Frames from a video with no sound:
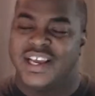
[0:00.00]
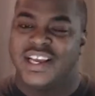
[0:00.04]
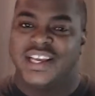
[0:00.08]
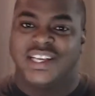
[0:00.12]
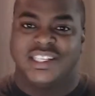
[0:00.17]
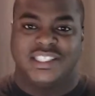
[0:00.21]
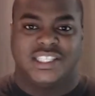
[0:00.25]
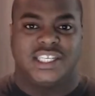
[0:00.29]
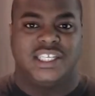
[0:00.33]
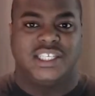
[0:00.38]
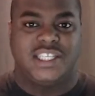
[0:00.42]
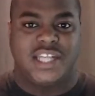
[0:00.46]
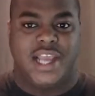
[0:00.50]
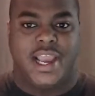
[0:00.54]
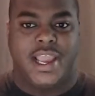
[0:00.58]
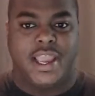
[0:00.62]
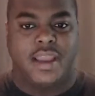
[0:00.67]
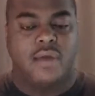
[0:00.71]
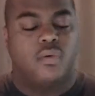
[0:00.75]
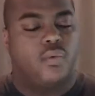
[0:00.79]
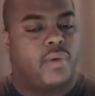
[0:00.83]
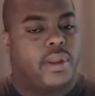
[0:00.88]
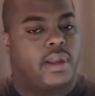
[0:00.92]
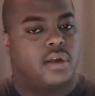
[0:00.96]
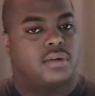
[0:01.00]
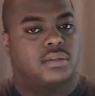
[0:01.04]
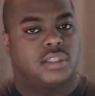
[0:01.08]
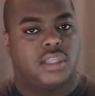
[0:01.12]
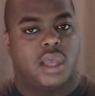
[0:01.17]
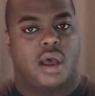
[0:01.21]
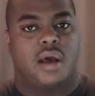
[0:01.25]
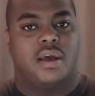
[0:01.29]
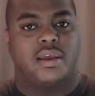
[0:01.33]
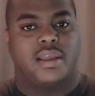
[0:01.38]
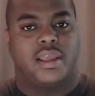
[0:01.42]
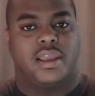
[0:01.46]
Today, we are
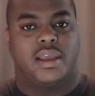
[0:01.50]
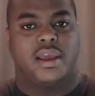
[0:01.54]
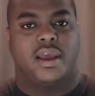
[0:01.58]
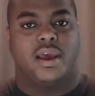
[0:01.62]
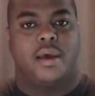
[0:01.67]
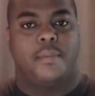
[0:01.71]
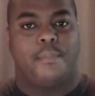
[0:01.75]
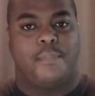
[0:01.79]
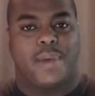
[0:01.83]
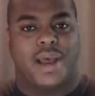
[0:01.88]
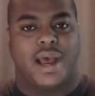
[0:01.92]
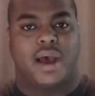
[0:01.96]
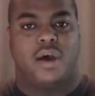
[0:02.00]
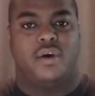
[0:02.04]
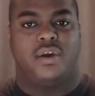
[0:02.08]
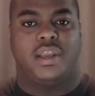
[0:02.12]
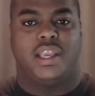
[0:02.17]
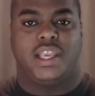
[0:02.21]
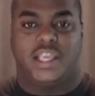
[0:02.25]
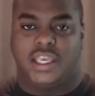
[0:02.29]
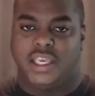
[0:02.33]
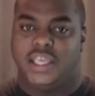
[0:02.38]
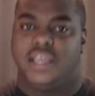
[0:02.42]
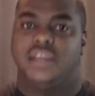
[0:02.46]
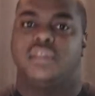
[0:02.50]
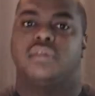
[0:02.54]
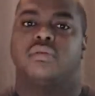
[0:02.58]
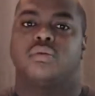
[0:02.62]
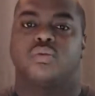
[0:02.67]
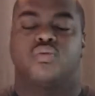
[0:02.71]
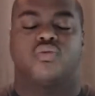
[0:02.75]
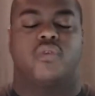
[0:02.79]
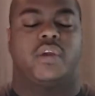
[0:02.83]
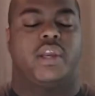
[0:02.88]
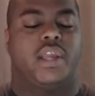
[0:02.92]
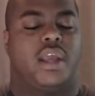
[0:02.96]
talking about
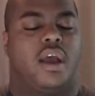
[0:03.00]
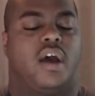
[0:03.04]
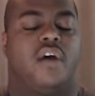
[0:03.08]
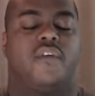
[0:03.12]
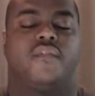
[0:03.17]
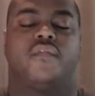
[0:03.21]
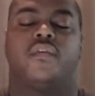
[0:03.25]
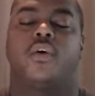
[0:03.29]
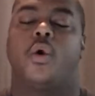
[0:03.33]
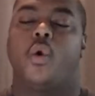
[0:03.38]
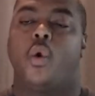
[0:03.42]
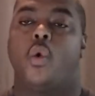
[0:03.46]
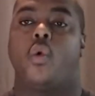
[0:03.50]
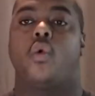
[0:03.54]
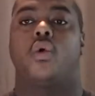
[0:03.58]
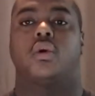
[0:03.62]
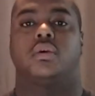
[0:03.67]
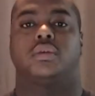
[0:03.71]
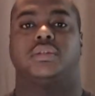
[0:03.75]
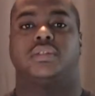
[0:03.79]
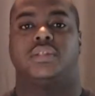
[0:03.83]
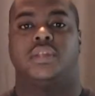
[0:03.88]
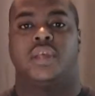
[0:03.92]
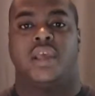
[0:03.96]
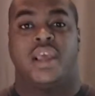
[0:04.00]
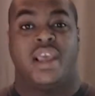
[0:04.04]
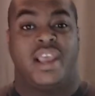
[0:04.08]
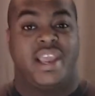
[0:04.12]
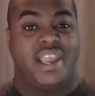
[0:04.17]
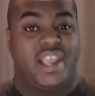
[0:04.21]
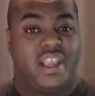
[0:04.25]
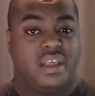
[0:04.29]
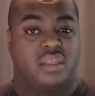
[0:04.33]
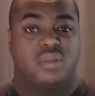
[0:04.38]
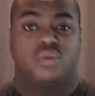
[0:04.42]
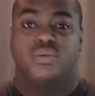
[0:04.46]
E3, of course.
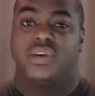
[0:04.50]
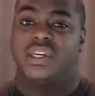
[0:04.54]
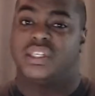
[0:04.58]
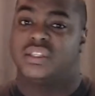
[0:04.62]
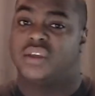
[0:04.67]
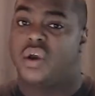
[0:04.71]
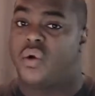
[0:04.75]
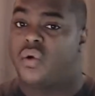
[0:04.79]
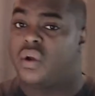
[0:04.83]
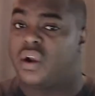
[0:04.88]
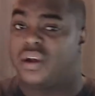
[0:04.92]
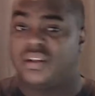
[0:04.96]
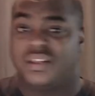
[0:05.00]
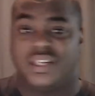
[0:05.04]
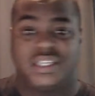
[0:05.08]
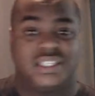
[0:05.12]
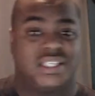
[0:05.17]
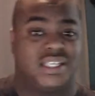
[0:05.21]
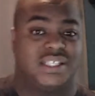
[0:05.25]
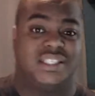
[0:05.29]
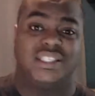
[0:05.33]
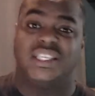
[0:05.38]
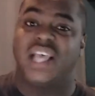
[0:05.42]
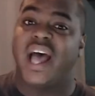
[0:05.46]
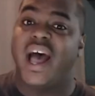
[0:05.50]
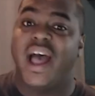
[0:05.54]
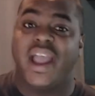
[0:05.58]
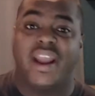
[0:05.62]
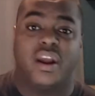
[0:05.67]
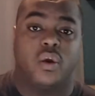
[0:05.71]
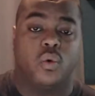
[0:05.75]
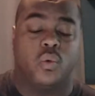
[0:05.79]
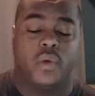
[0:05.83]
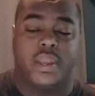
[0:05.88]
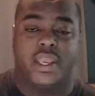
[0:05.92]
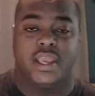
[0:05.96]
E3 is going on this
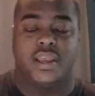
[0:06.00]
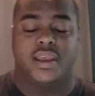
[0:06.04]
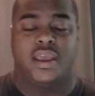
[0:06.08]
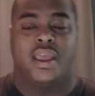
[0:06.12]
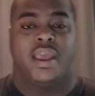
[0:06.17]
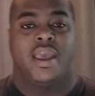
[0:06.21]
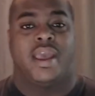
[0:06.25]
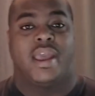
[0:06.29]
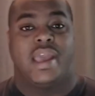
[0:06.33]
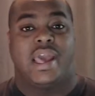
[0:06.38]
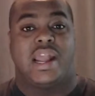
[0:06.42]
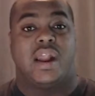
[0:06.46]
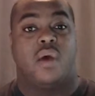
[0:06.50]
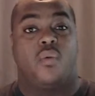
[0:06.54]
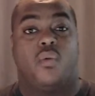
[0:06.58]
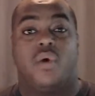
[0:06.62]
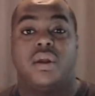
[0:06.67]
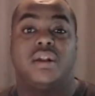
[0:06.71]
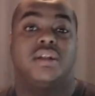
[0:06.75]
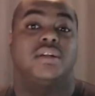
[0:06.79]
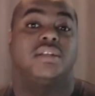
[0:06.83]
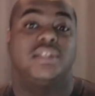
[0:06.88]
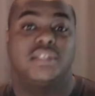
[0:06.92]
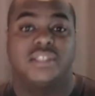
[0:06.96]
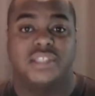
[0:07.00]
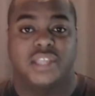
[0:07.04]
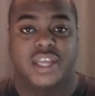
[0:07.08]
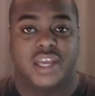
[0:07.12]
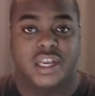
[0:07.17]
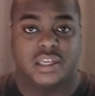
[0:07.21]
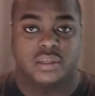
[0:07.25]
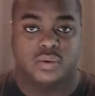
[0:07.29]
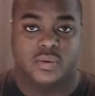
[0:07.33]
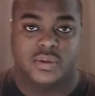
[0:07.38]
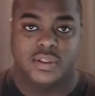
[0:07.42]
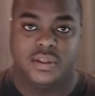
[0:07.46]
entire week, and I want to
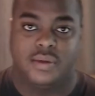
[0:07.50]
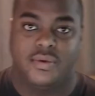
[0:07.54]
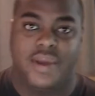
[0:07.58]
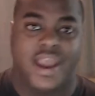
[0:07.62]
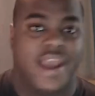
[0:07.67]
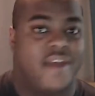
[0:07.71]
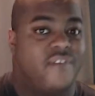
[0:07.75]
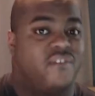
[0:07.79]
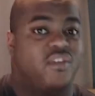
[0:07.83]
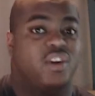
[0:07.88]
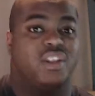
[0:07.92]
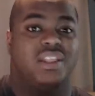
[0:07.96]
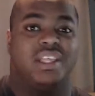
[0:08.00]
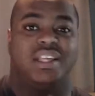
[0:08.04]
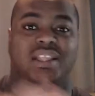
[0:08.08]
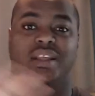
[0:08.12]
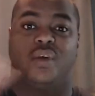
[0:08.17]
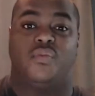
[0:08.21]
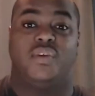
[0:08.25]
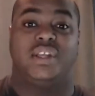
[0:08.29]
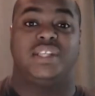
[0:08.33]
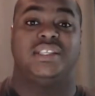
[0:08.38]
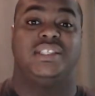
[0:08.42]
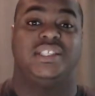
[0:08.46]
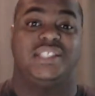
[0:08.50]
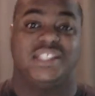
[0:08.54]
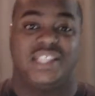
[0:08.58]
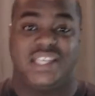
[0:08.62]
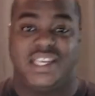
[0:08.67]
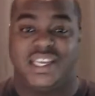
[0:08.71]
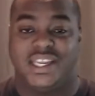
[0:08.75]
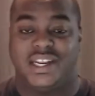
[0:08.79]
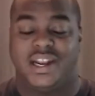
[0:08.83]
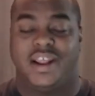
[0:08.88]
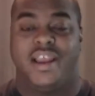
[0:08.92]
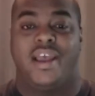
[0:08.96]
discuss with you everything that we've
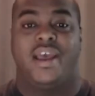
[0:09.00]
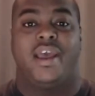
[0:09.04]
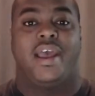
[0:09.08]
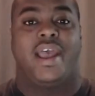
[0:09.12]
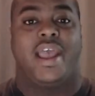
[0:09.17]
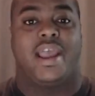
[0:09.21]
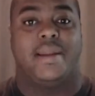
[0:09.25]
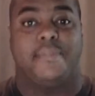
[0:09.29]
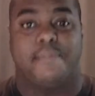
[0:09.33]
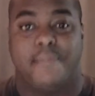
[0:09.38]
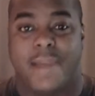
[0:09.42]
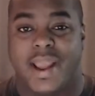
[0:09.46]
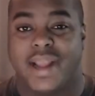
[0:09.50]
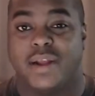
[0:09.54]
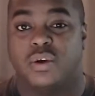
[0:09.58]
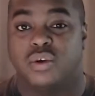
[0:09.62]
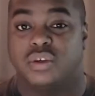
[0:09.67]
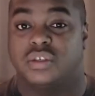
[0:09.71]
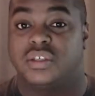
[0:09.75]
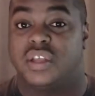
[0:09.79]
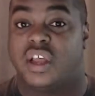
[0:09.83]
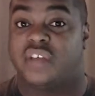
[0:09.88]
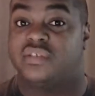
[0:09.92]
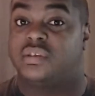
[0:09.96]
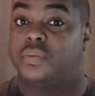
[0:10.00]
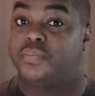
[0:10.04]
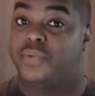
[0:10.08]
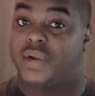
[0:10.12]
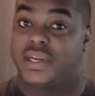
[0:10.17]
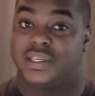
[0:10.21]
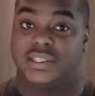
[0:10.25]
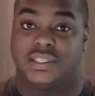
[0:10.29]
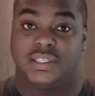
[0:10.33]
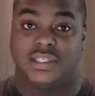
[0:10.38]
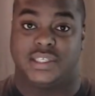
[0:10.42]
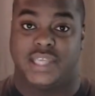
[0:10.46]
seen at Microsoft's
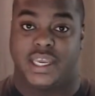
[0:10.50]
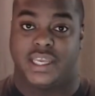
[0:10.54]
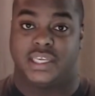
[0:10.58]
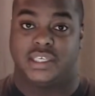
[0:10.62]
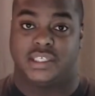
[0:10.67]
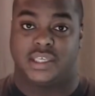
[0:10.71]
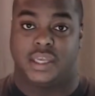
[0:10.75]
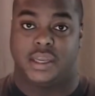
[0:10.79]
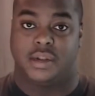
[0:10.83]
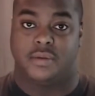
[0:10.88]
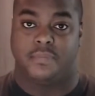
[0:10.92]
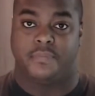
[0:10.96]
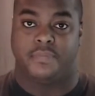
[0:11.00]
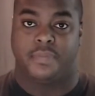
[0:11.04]
presentation.